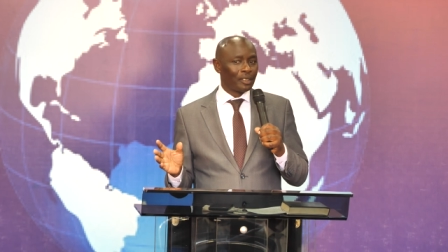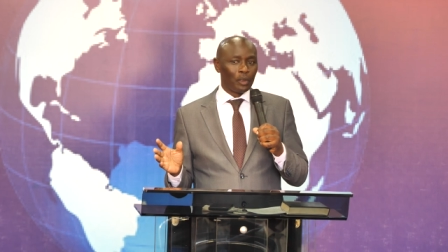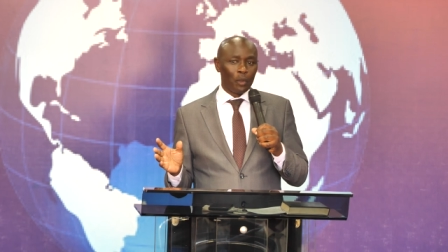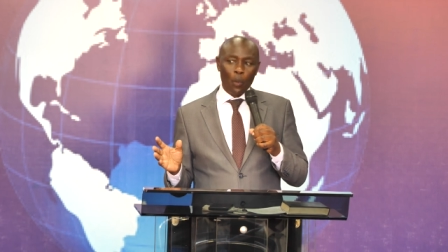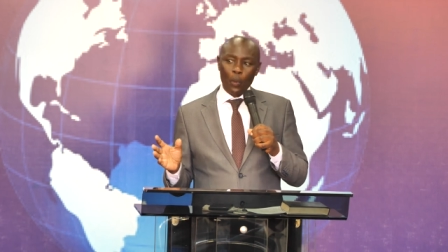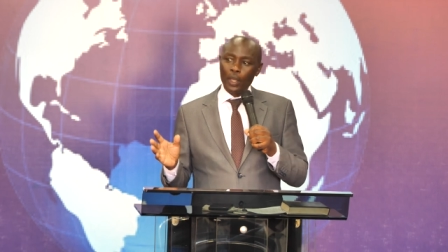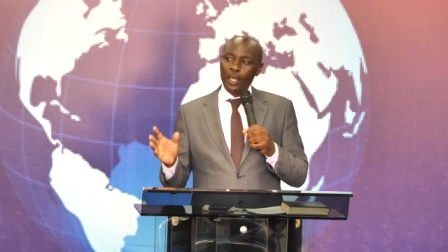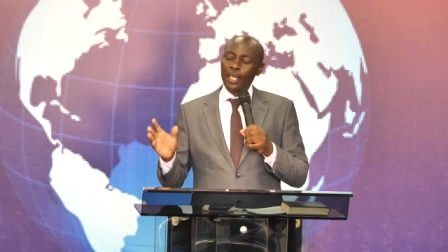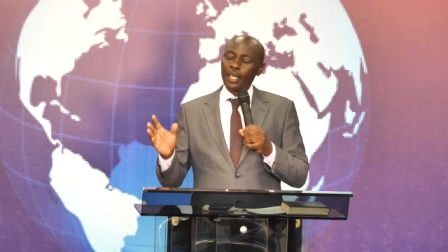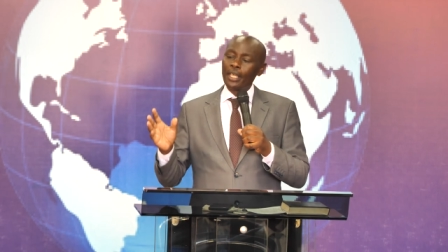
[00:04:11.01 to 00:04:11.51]

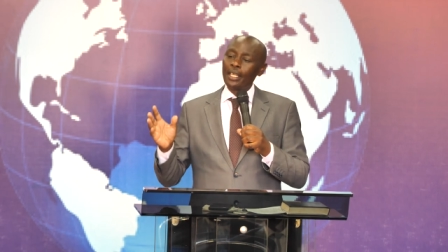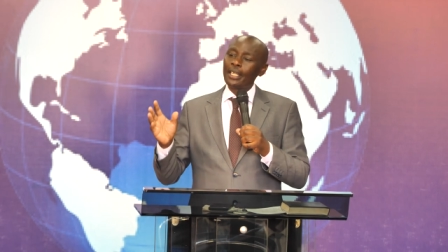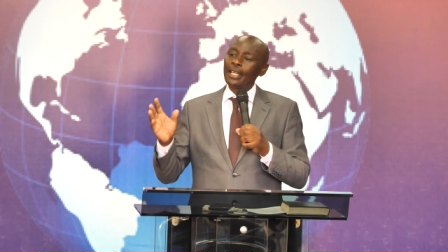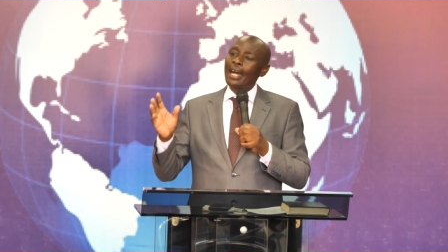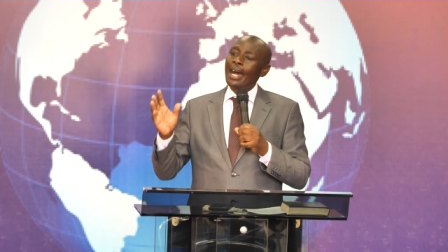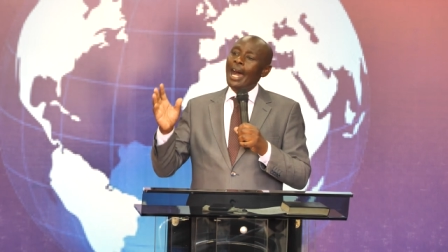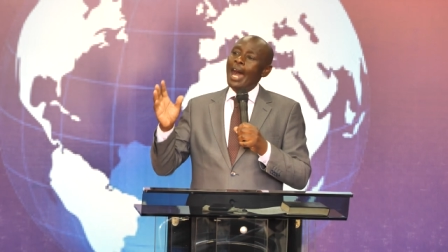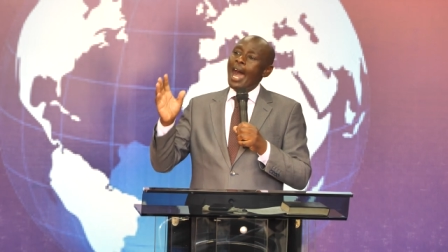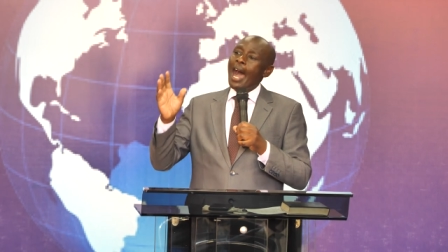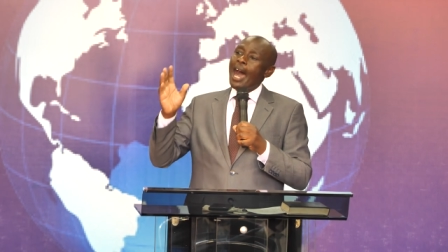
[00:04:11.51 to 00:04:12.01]

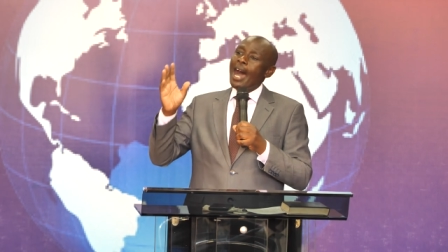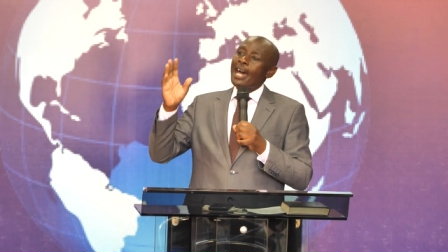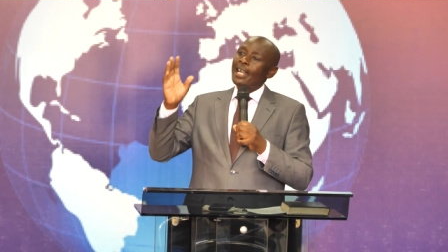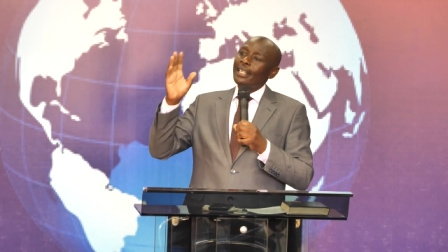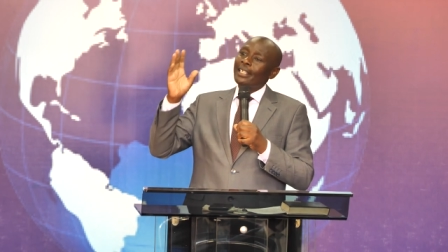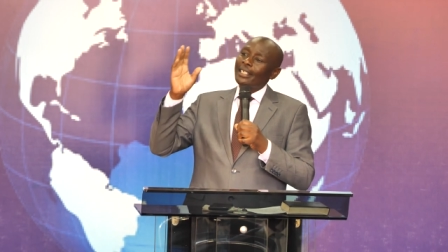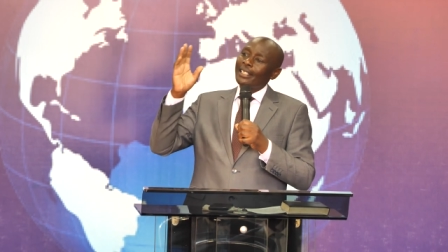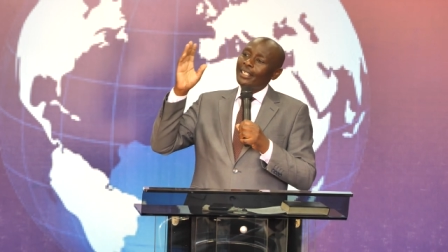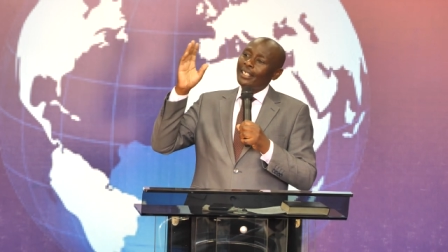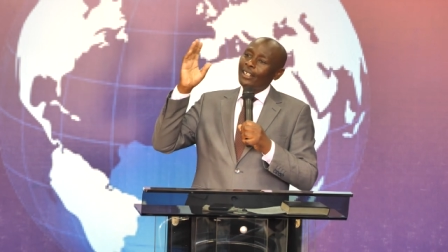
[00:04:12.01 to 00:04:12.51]
We
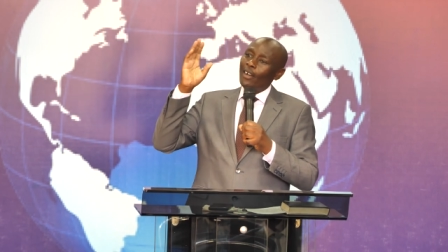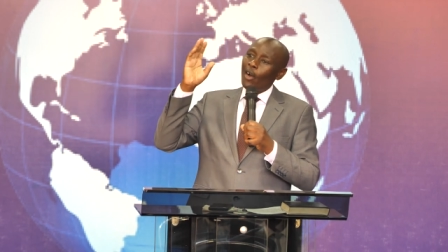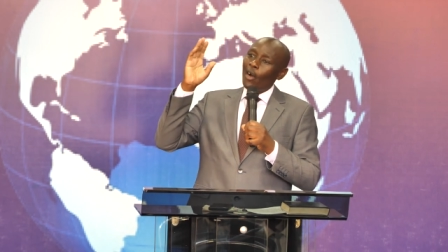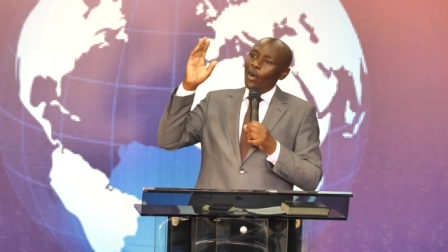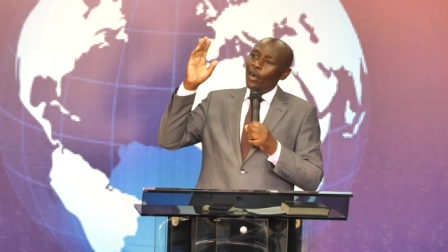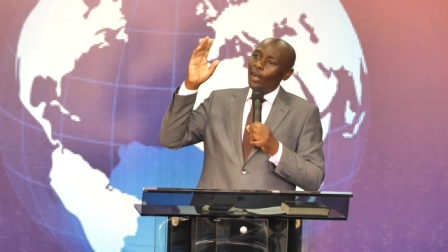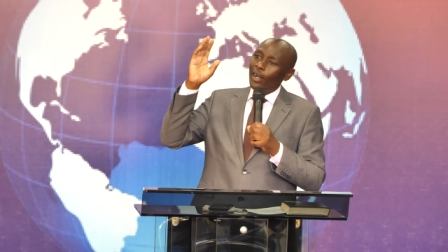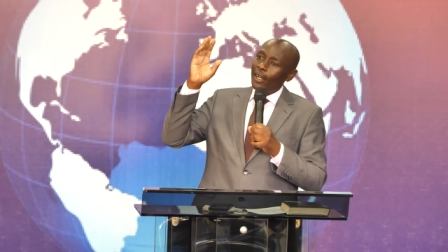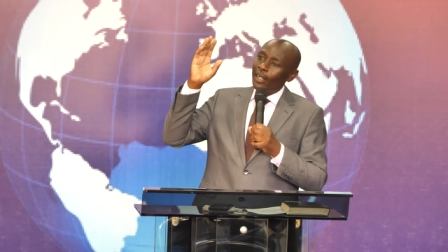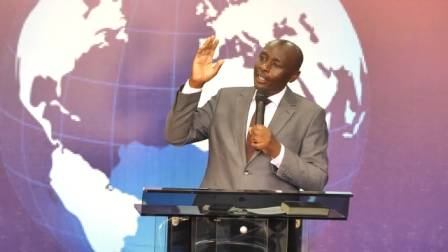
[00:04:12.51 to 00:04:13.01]
are
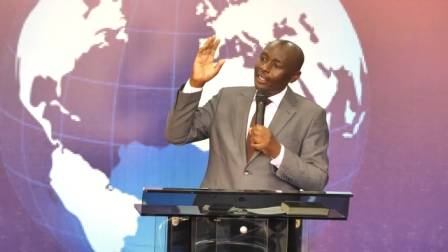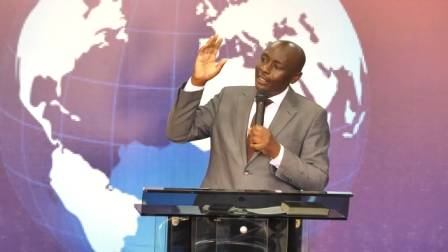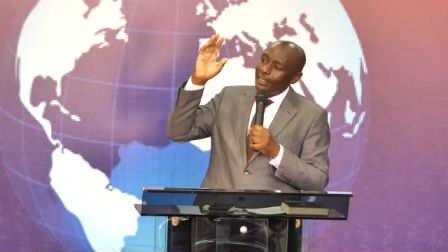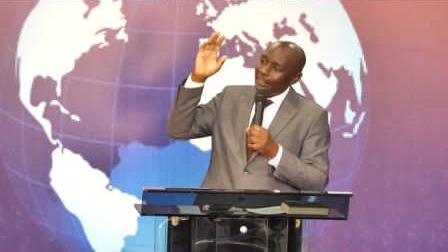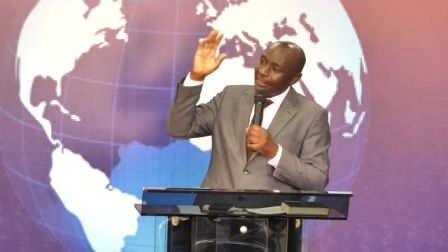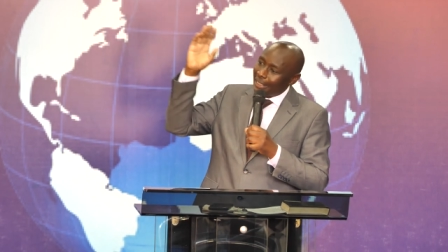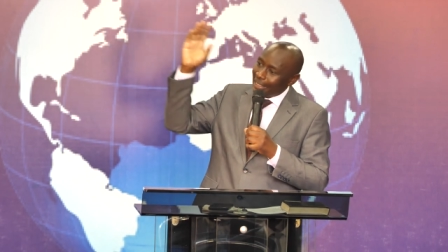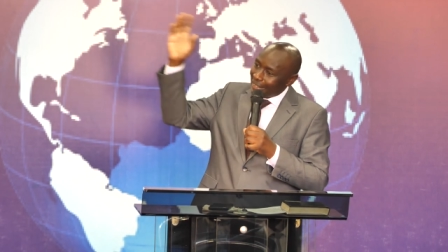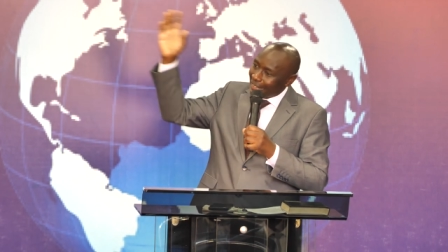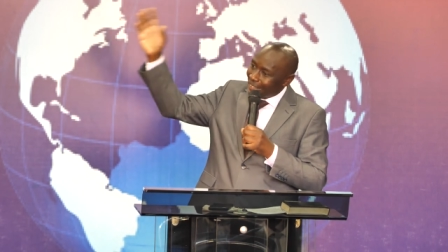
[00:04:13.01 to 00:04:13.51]

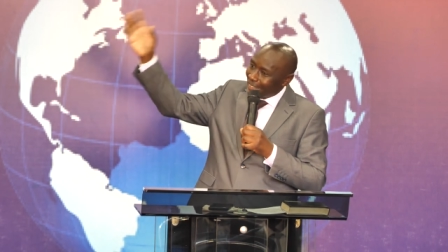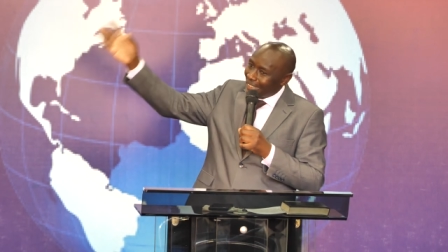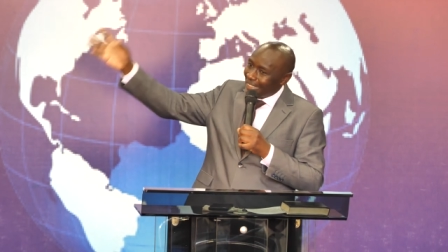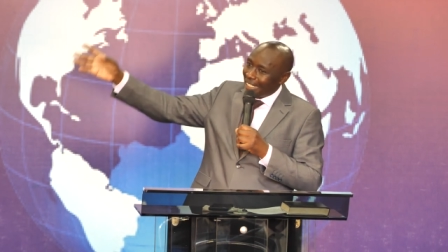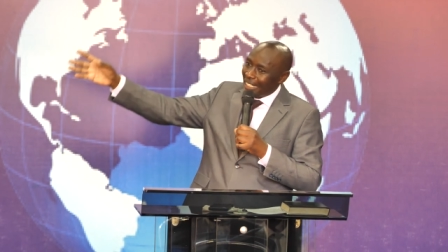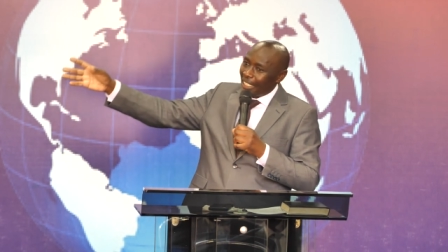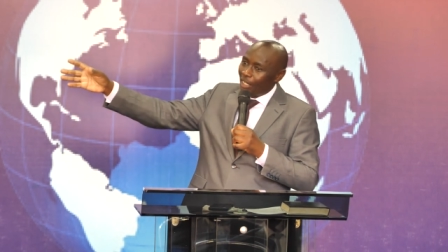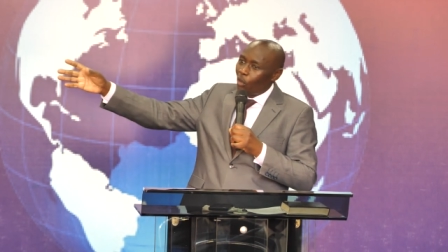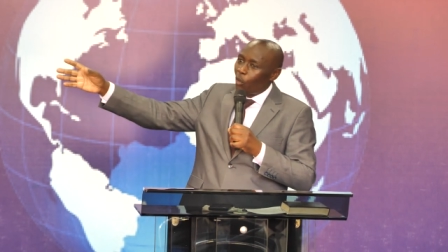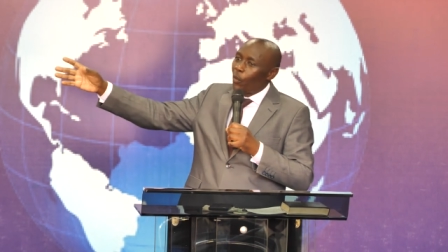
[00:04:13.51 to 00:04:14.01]

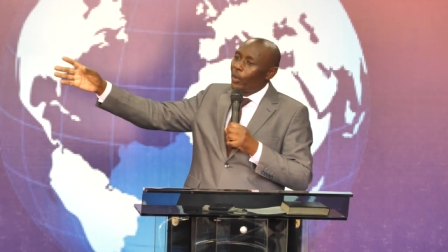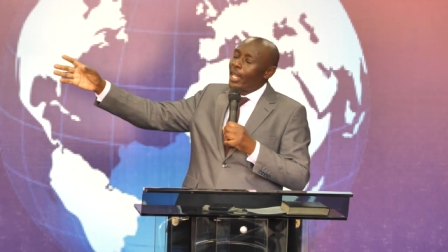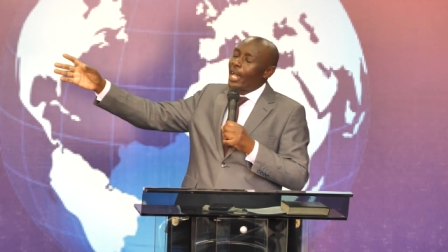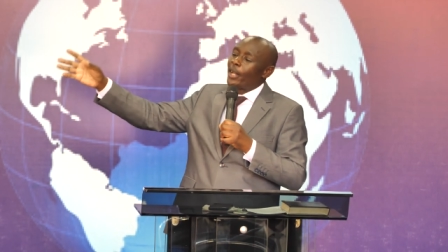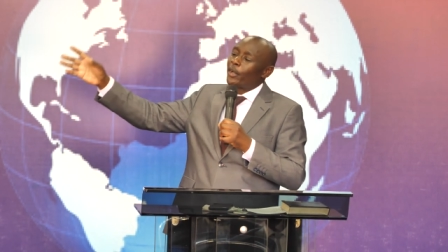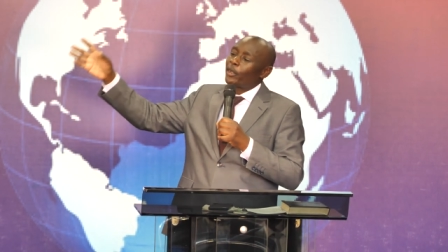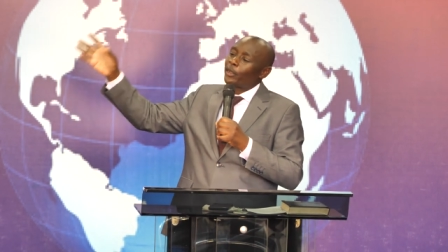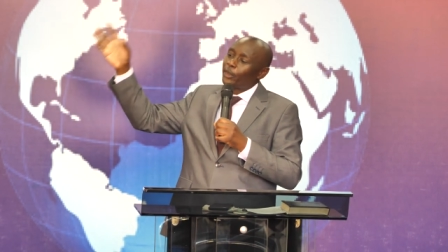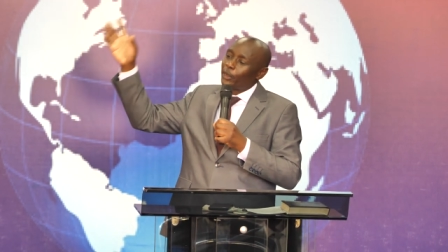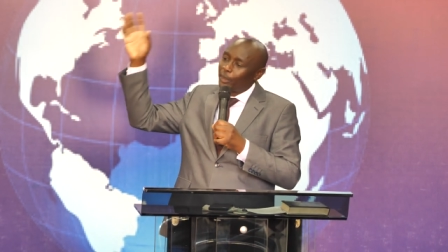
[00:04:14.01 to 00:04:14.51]
interceding. We
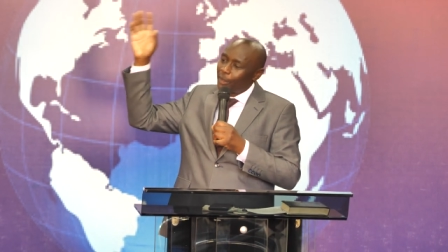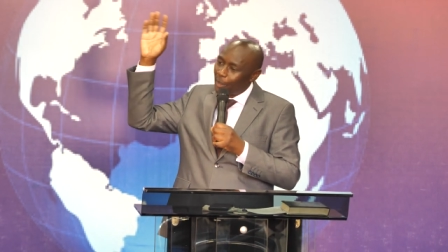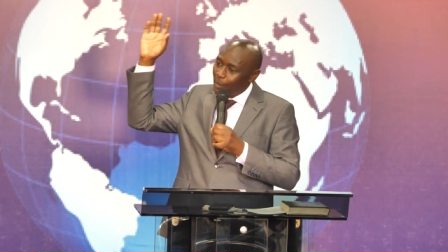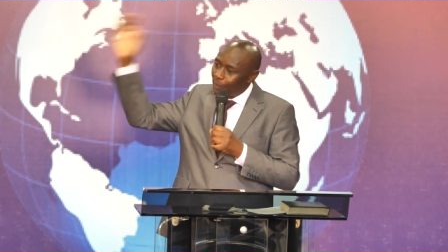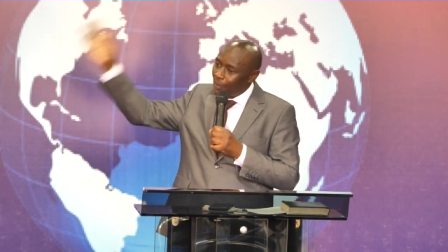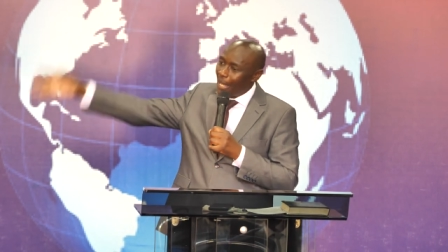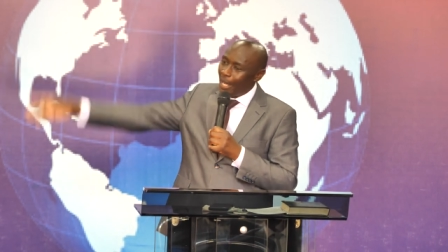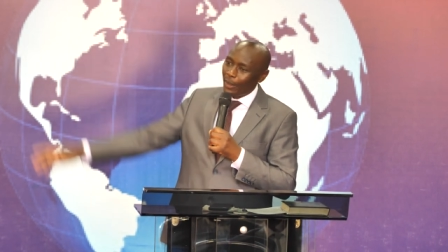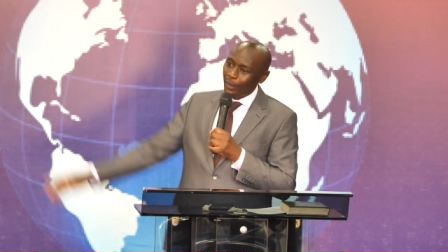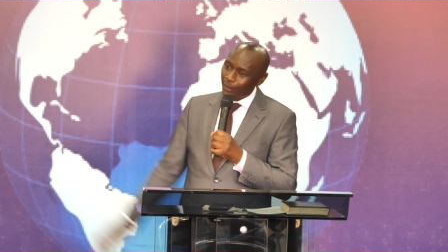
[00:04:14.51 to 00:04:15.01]
are not on the
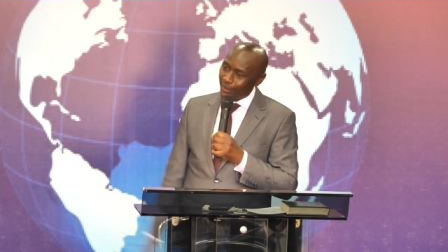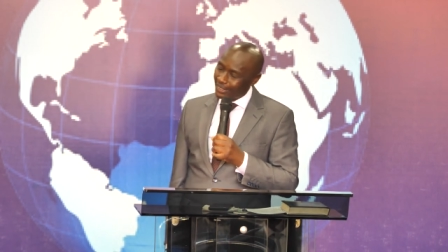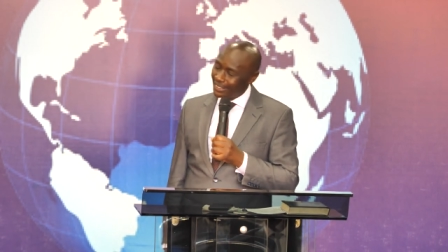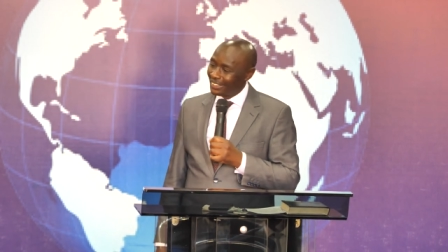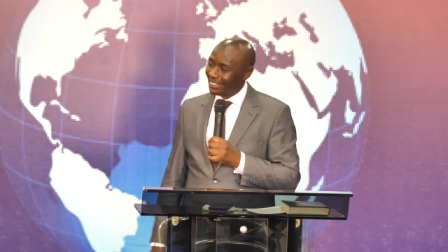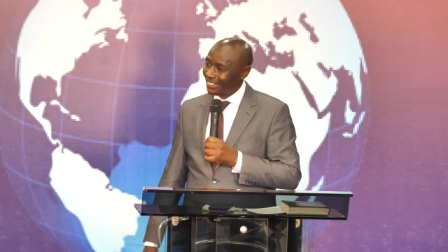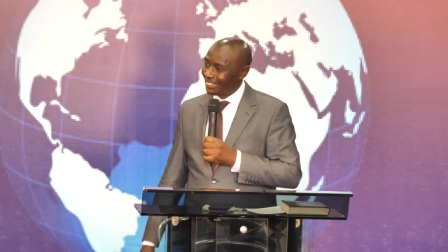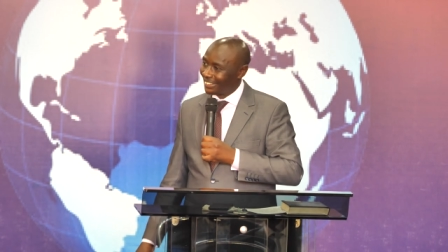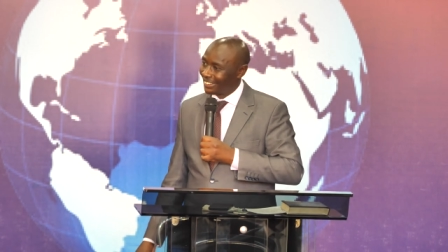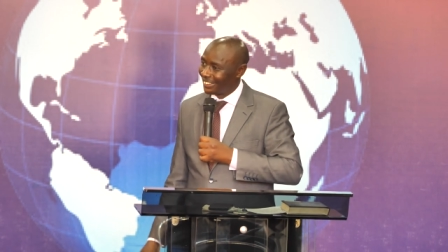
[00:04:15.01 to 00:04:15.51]

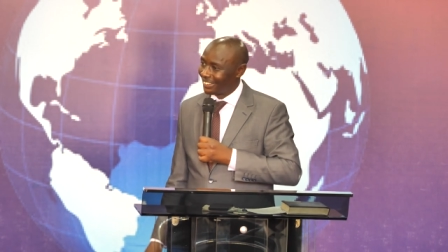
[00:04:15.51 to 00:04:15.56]
ballot.